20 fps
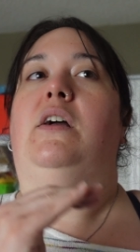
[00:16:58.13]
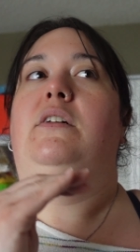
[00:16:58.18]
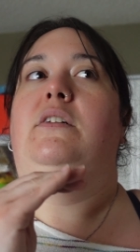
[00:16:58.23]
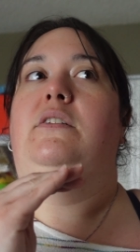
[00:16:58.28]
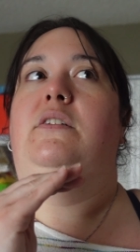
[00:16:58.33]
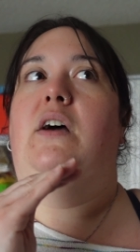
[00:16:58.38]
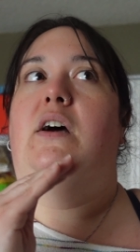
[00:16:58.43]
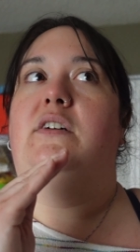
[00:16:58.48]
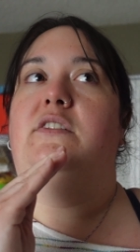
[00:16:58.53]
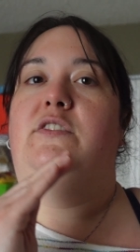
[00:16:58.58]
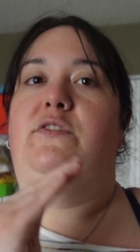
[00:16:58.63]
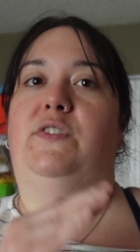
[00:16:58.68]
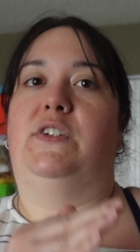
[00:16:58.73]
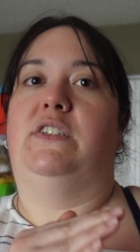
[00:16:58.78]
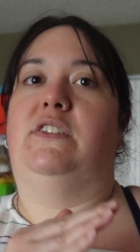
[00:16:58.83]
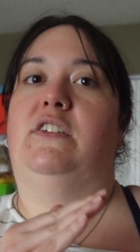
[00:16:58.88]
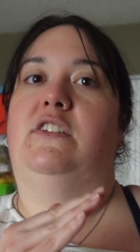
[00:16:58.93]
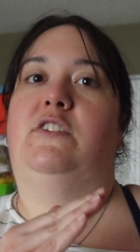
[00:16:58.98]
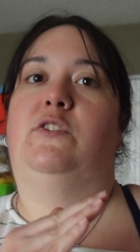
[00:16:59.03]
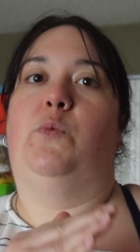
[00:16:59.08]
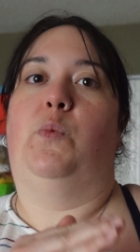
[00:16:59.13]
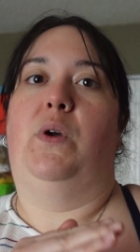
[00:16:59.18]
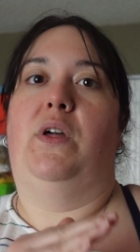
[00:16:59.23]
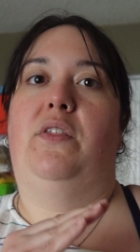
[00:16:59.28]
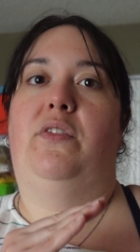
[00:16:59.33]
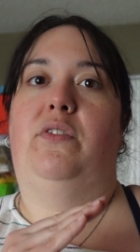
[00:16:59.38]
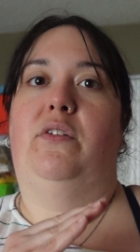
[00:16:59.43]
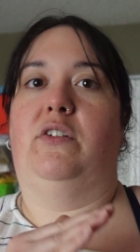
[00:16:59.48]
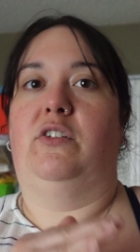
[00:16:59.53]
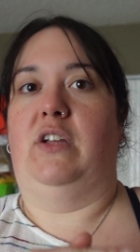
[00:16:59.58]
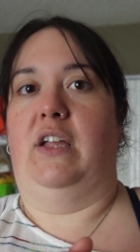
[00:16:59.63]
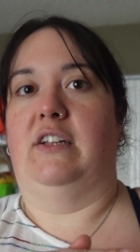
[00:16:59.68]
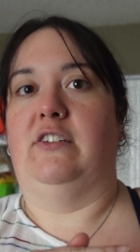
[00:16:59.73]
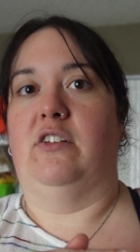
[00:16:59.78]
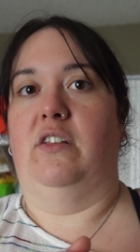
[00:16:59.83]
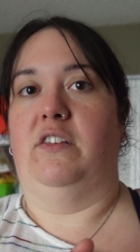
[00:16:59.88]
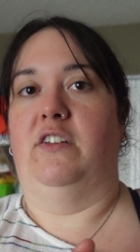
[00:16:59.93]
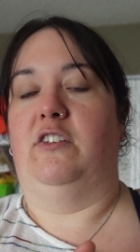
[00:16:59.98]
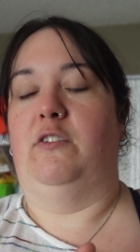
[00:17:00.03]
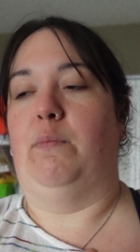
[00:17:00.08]
does visits with kids
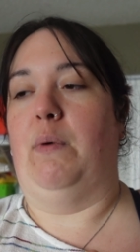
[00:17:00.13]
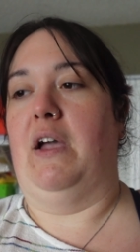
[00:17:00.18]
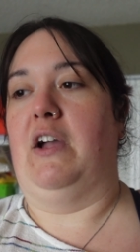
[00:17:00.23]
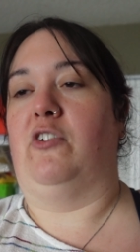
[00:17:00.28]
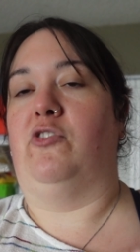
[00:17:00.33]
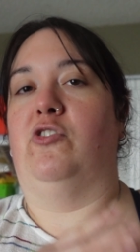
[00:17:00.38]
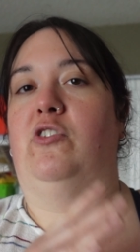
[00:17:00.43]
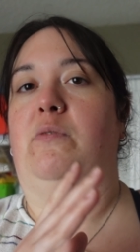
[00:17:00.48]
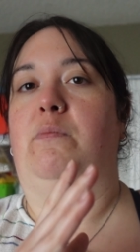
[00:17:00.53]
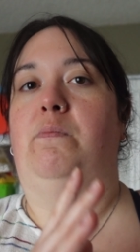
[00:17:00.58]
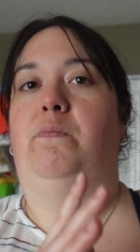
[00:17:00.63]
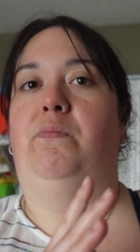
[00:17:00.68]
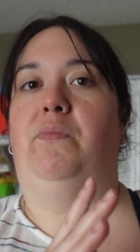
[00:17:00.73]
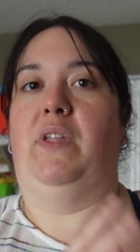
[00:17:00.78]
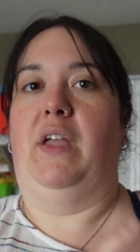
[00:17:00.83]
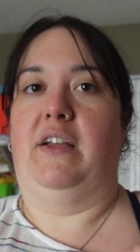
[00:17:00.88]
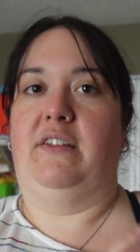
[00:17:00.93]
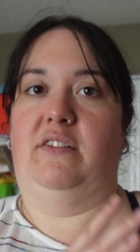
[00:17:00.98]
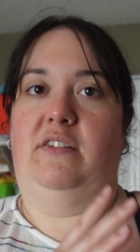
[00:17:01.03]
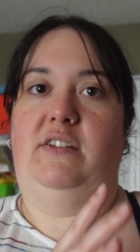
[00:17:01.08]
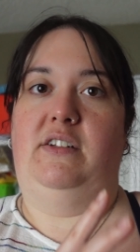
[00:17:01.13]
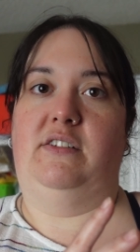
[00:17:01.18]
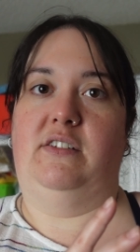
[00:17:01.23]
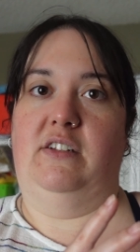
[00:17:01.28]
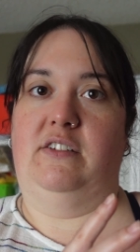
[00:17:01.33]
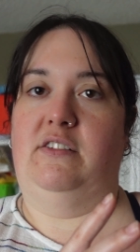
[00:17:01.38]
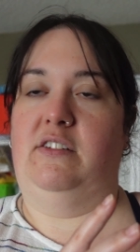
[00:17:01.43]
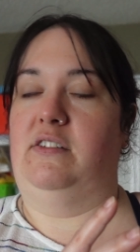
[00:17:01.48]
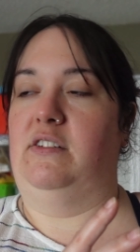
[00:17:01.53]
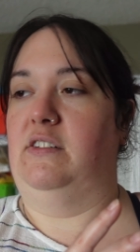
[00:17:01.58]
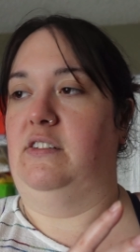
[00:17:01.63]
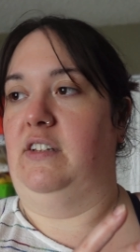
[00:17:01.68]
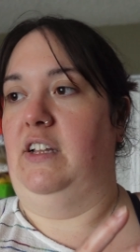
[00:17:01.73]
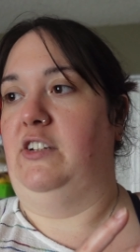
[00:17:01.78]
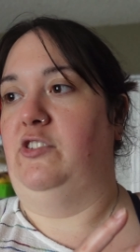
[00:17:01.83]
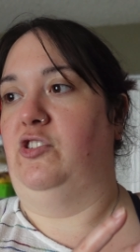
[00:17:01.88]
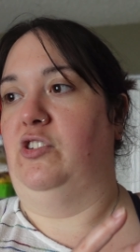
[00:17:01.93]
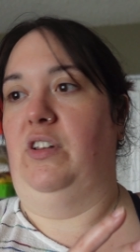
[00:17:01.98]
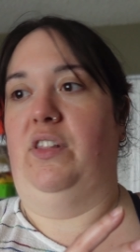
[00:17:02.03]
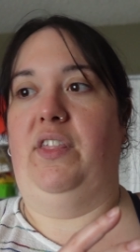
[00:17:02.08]
on the spectrum as a
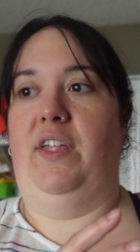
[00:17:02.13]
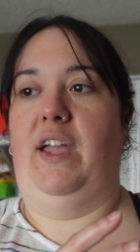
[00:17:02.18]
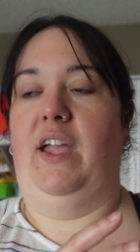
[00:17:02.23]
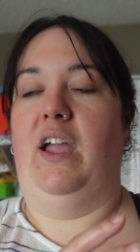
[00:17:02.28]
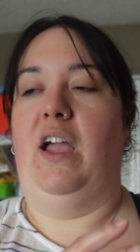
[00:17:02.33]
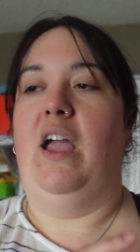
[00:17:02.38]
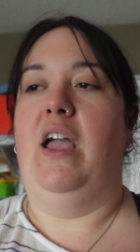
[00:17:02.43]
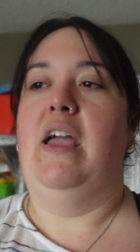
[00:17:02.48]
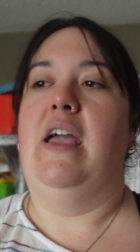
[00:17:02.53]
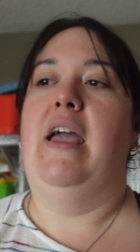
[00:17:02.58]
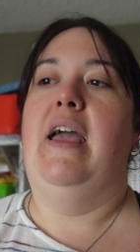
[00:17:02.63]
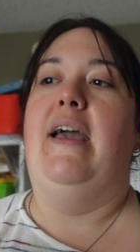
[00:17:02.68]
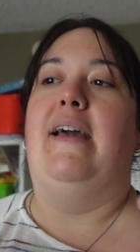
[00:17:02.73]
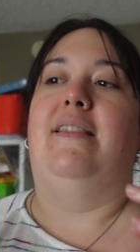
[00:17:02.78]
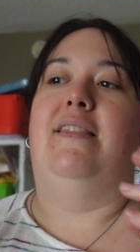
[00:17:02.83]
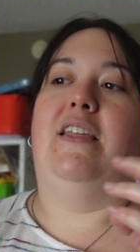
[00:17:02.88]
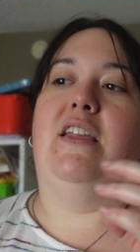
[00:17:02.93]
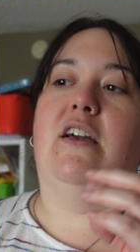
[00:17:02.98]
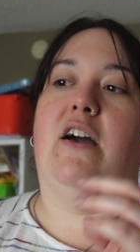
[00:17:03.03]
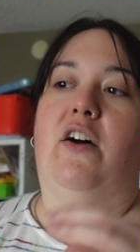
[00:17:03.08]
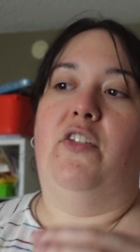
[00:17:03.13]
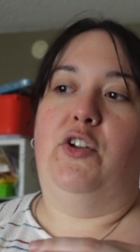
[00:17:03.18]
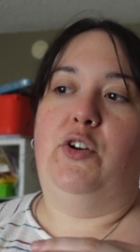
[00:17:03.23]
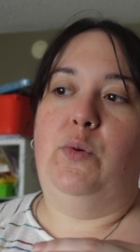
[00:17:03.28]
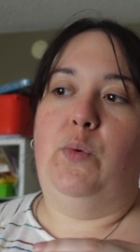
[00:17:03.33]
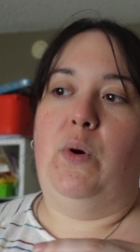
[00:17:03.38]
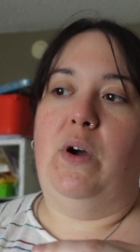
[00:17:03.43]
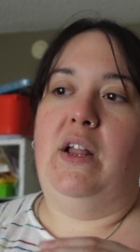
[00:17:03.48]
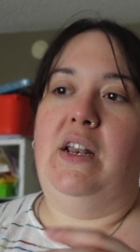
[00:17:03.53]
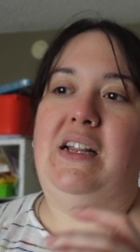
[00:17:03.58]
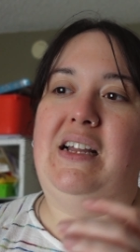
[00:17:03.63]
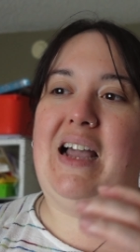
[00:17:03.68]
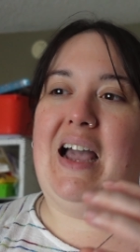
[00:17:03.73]
desensitization thing, the other one,